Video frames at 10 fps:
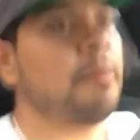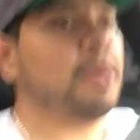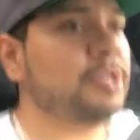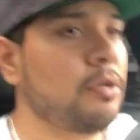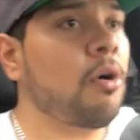to
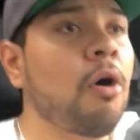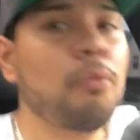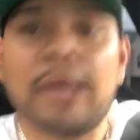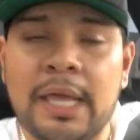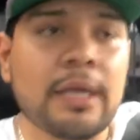be bitching all
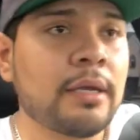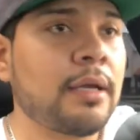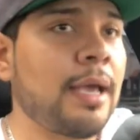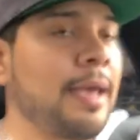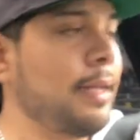week.
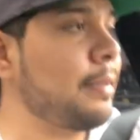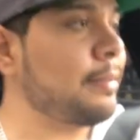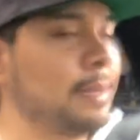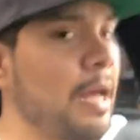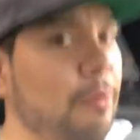
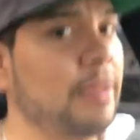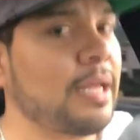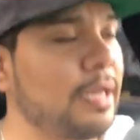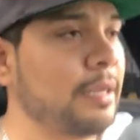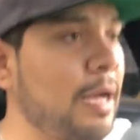And I don't want
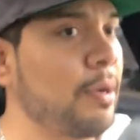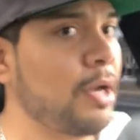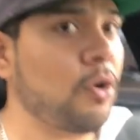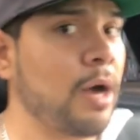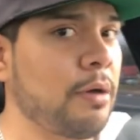that. I want
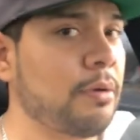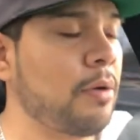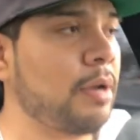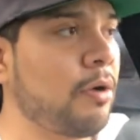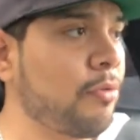to go out. I
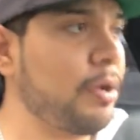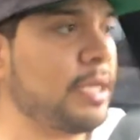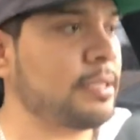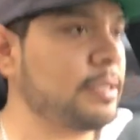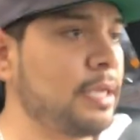want to go
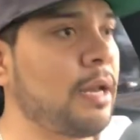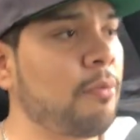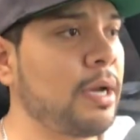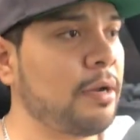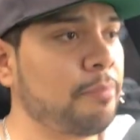race. I
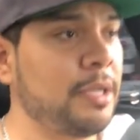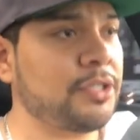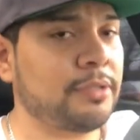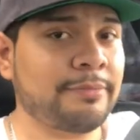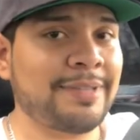don't want her
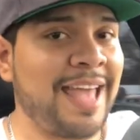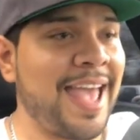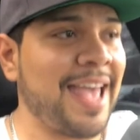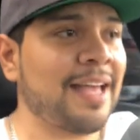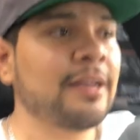
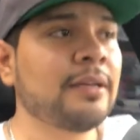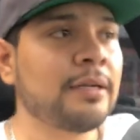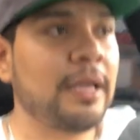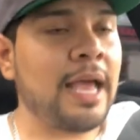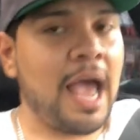
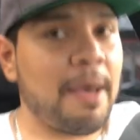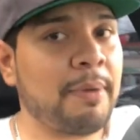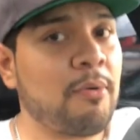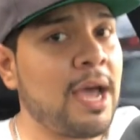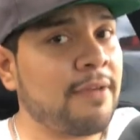bitching.
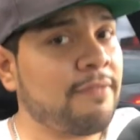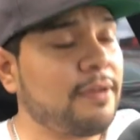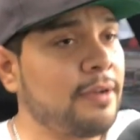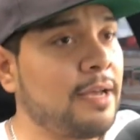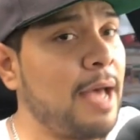Happy wife.
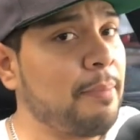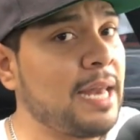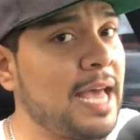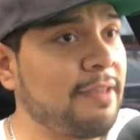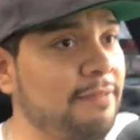Happy
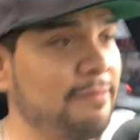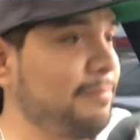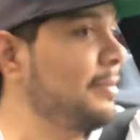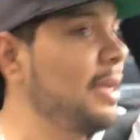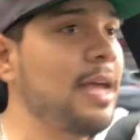
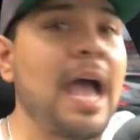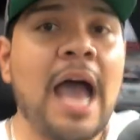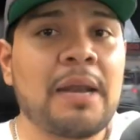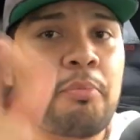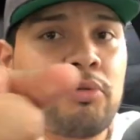life.
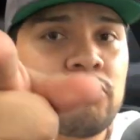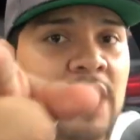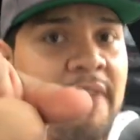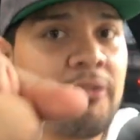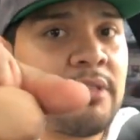Arre, puto.
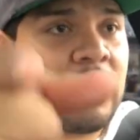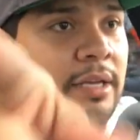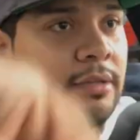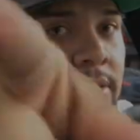You have a good day.